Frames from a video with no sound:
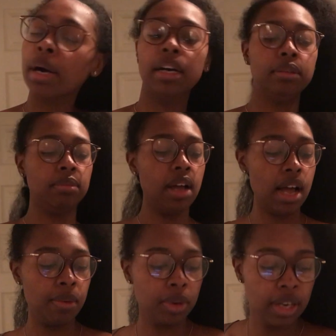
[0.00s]
a mom,
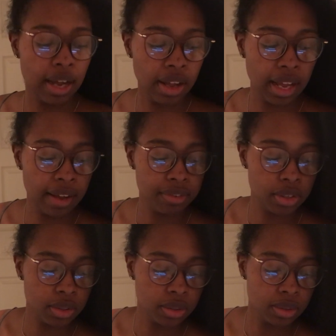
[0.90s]
I will now have
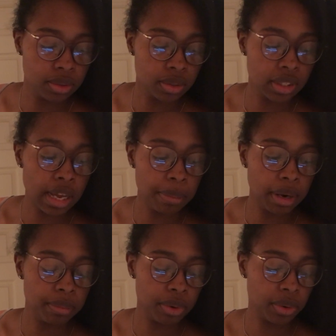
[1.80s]
to stop
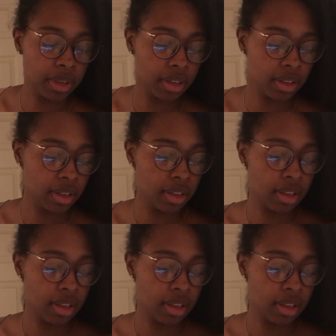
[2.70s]
what I'm doing